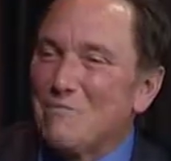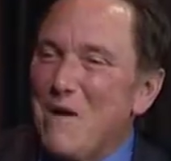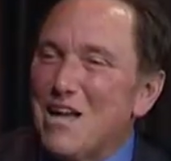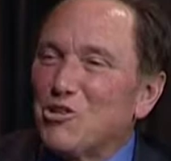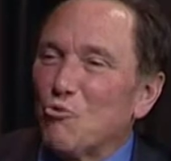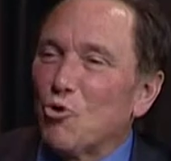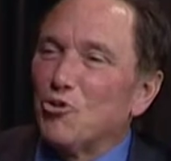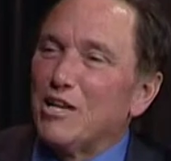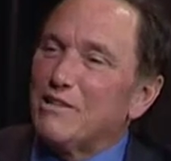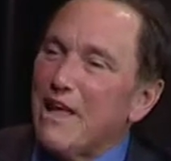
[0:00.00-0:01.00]
anything. a magic
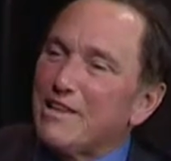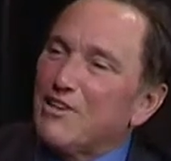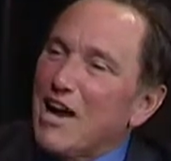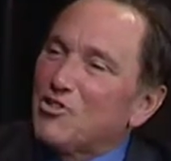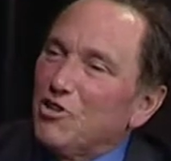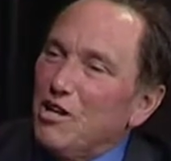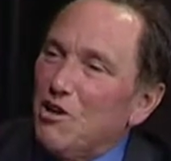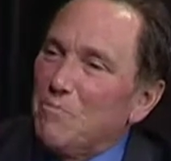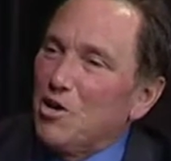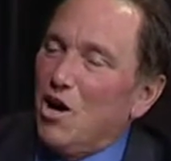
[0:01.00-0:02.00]
word. That, that's actually
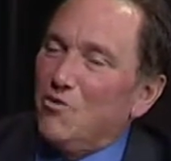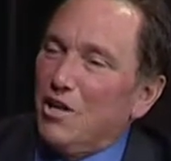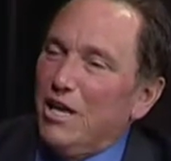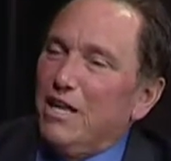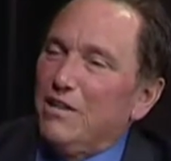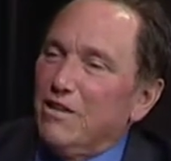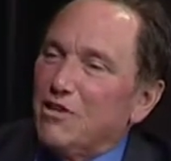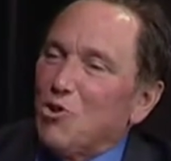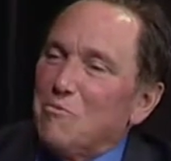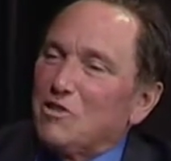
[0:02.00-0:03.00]
been on the.
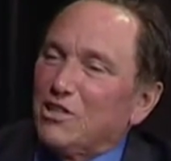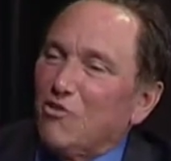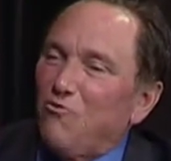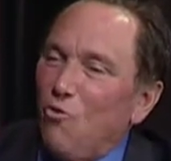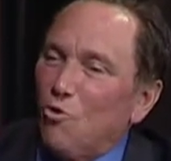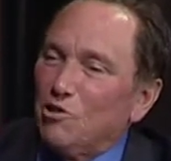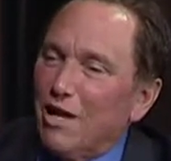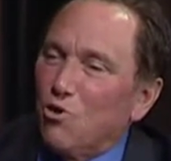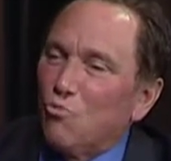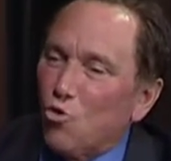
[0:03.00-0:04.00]
It's almost like the
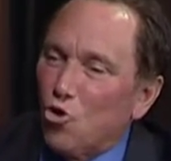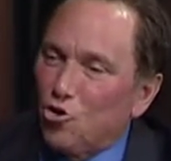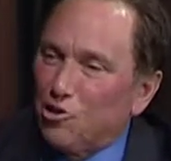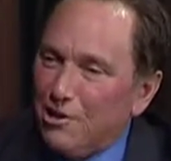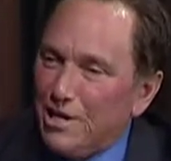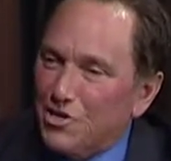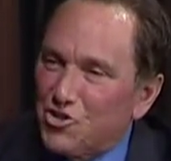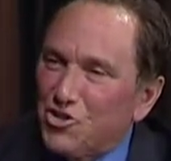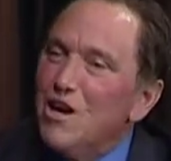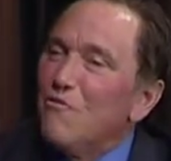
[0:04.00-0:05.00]
four-letter word
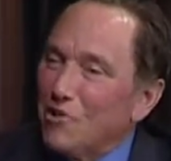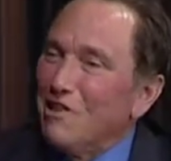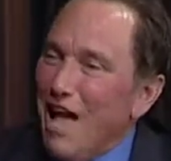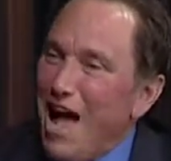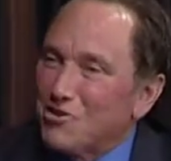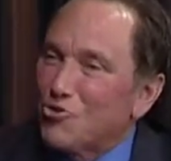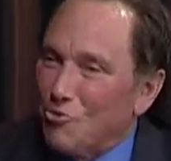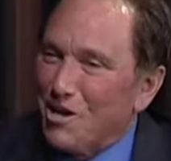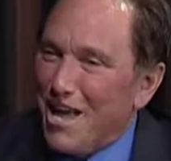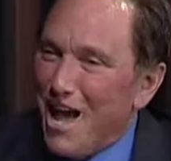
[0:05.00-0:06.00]
list for the last
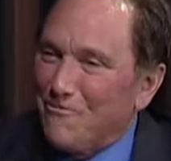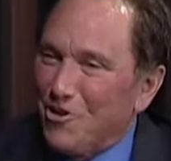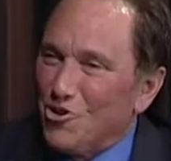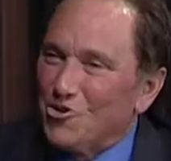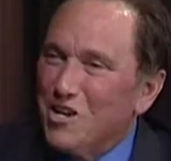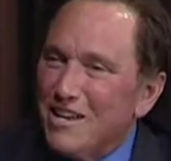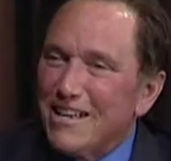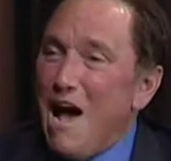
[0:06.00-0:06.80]
three and a half years. No, no, no.